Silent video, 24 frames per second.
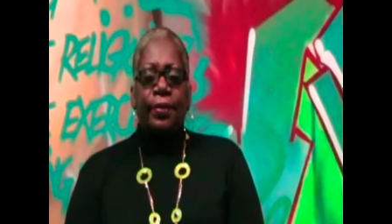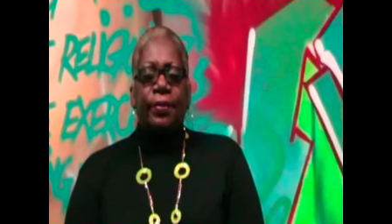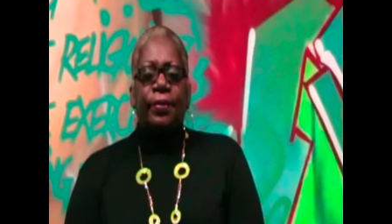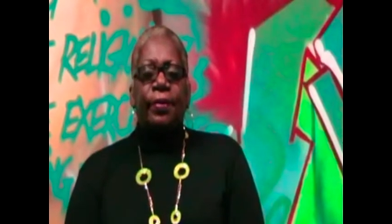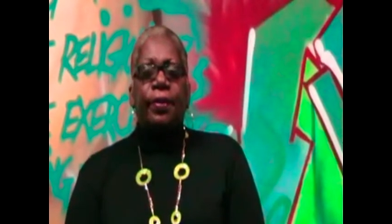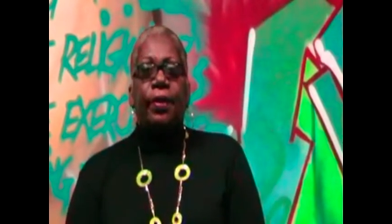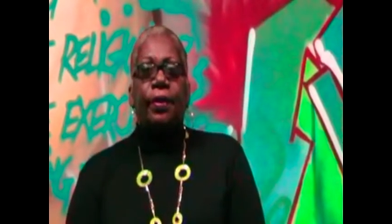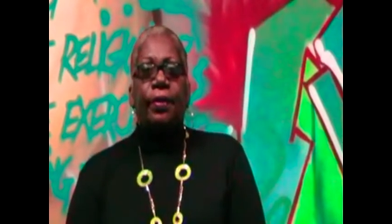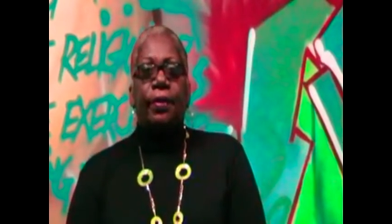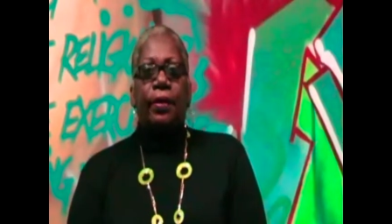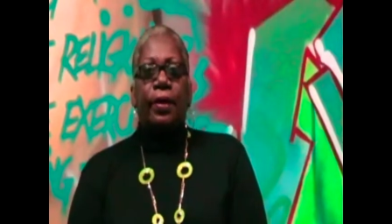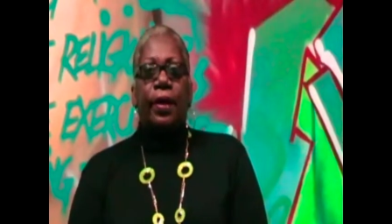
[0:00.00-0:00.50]

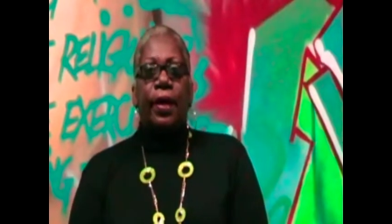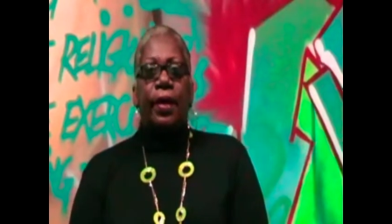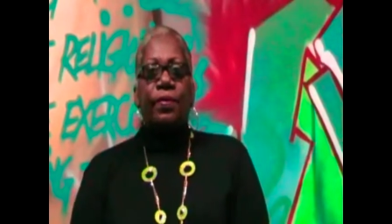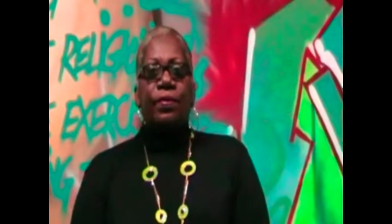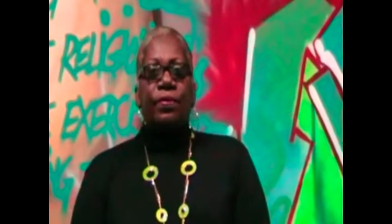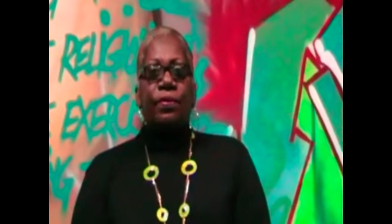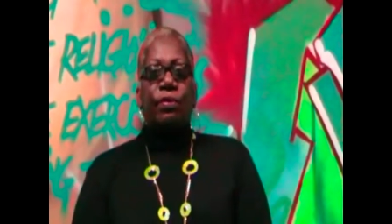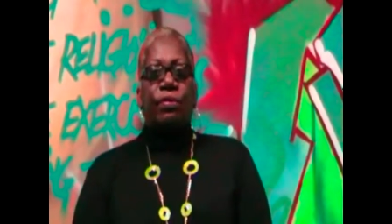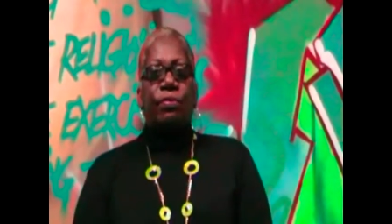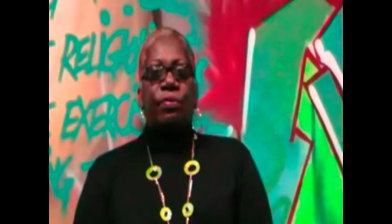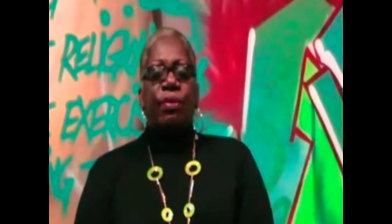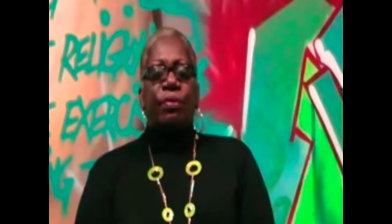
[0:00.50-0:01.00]
There are
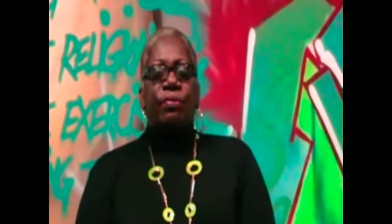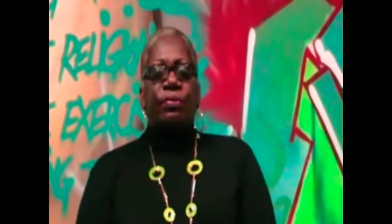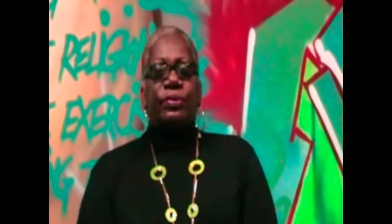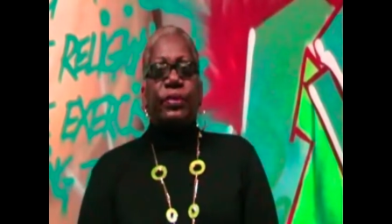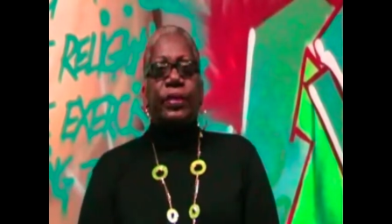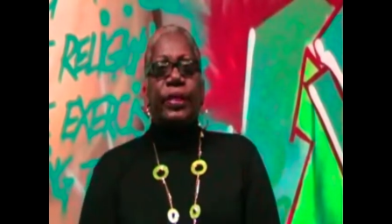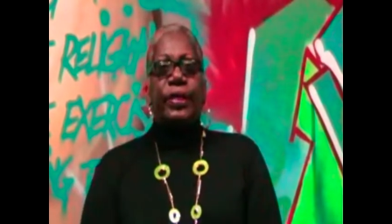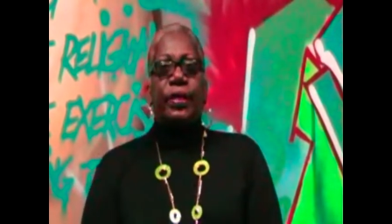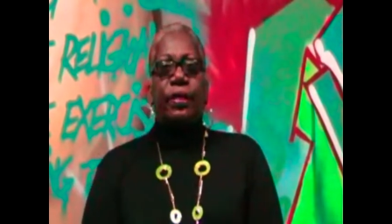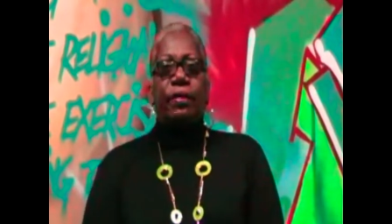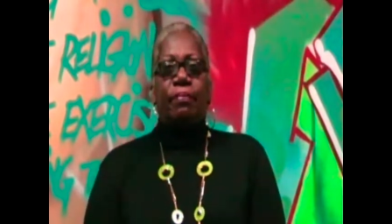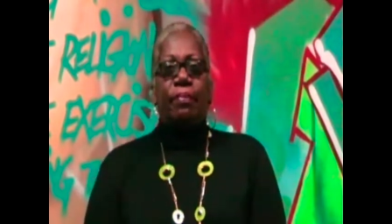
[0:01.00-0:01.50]
other quotes
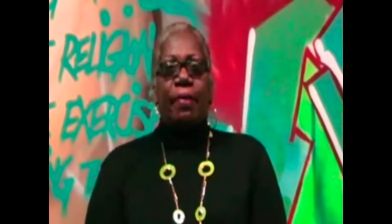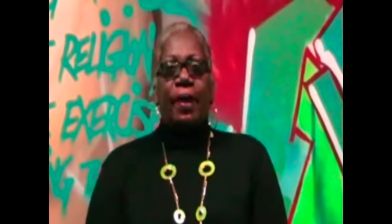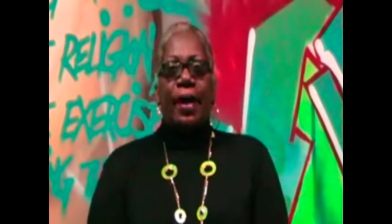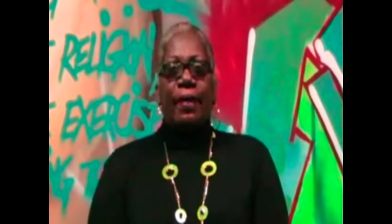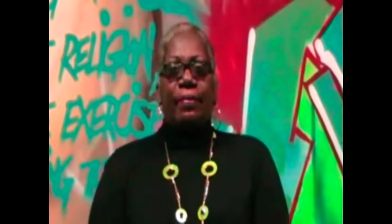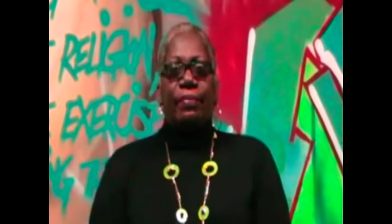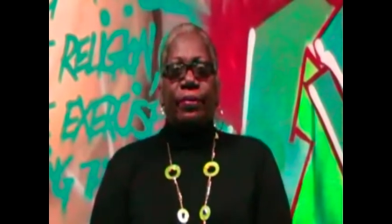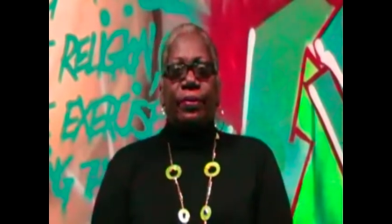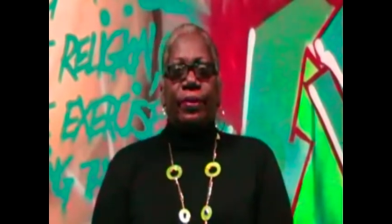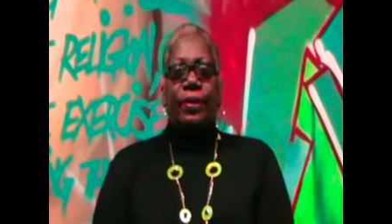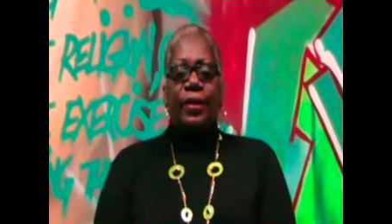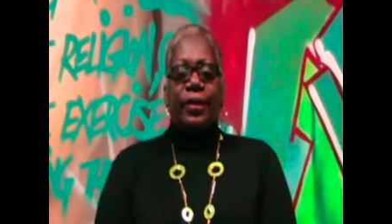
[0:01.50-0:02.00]
in the
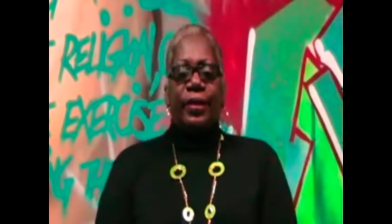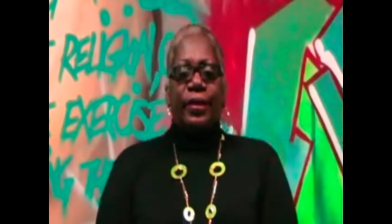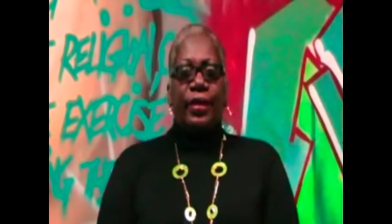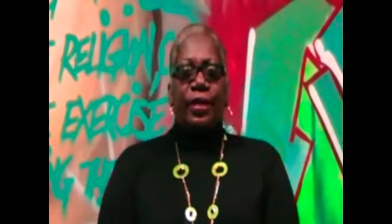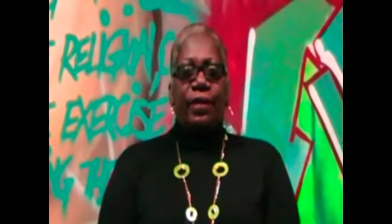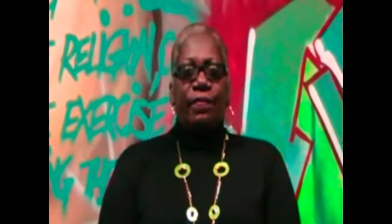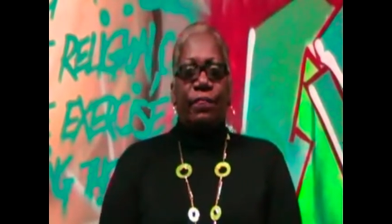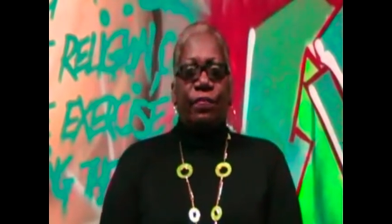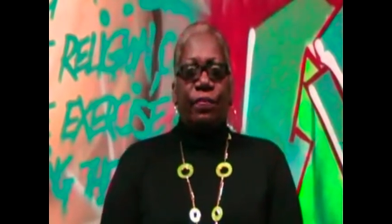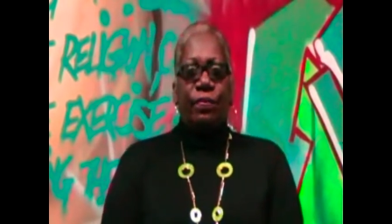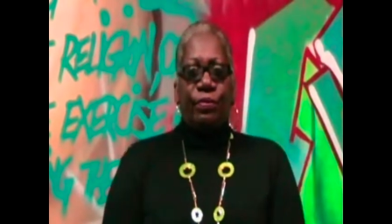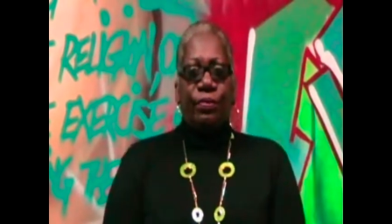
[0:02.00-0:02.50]
Bible that'll
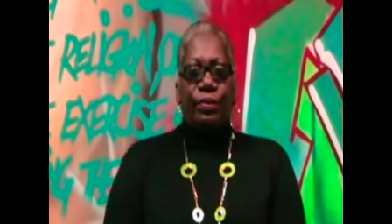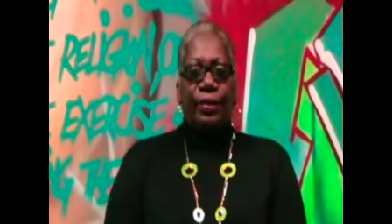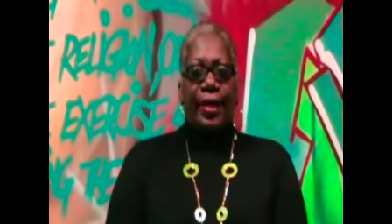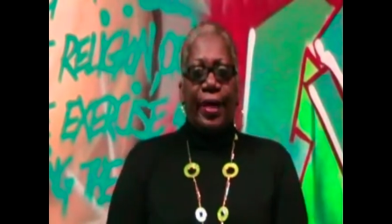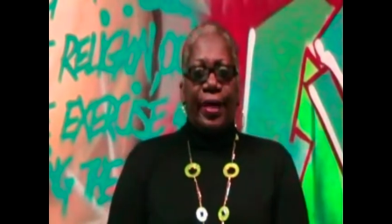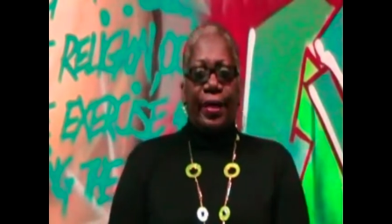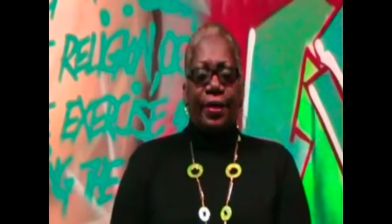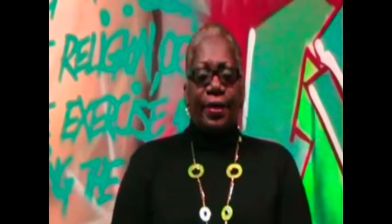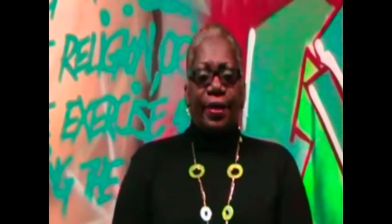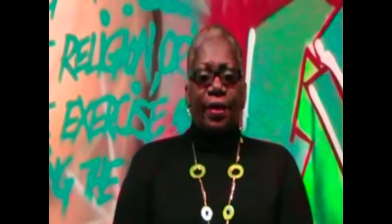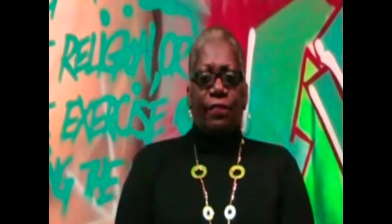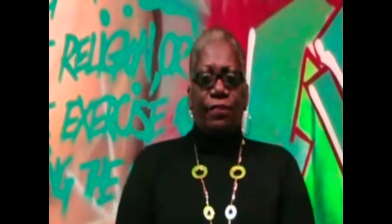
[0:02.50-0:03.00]
give you
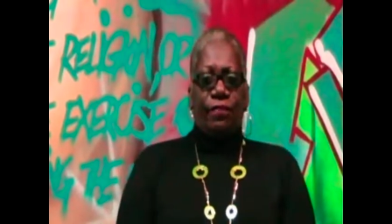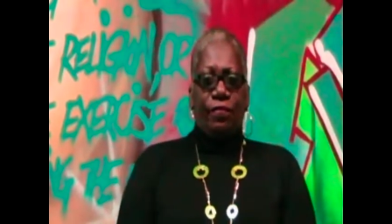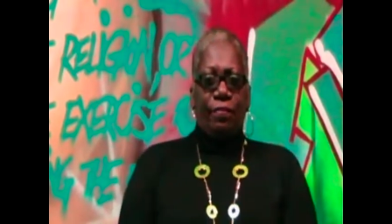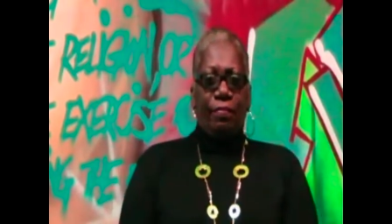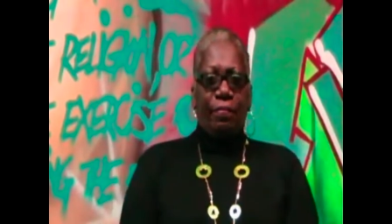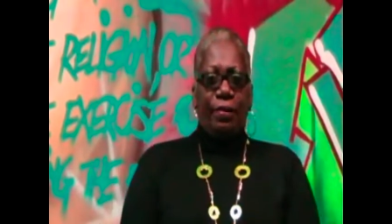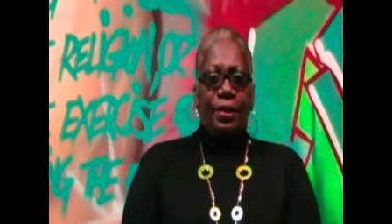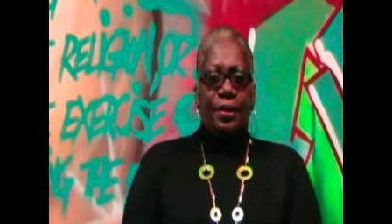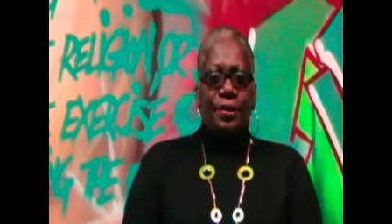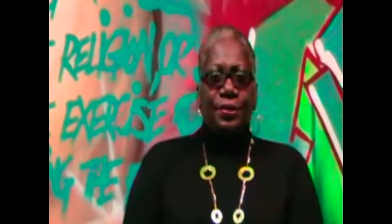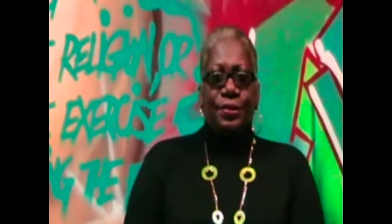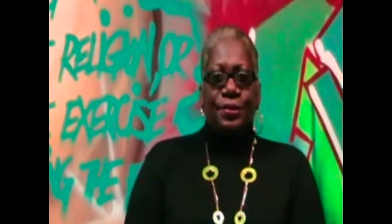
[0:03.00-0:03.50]
that
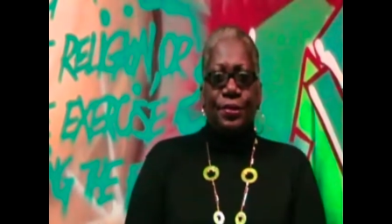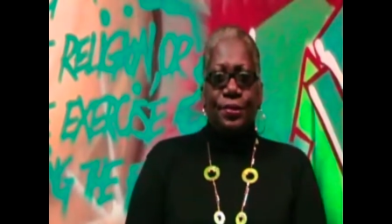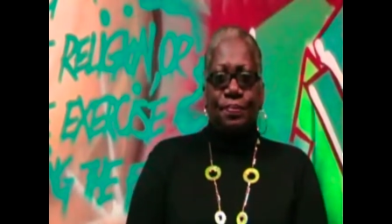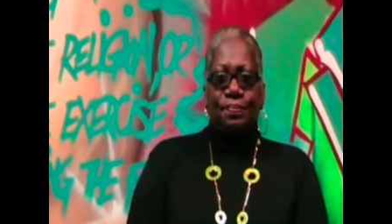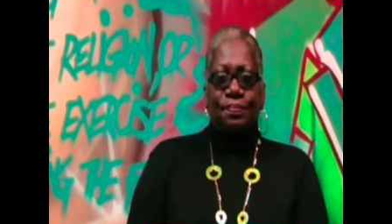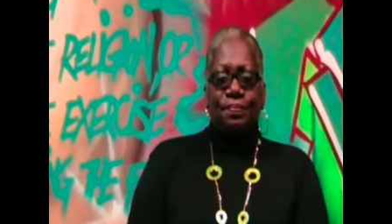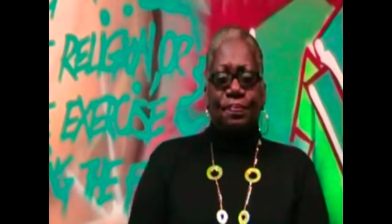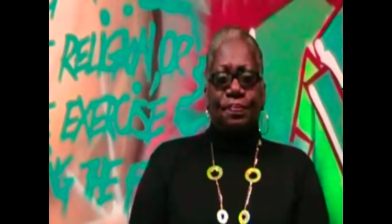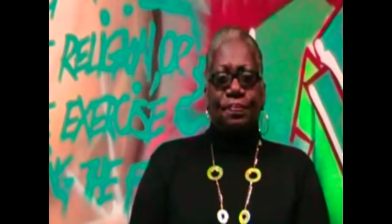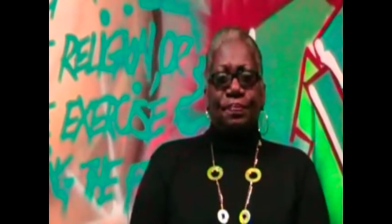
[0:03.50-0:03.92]
information.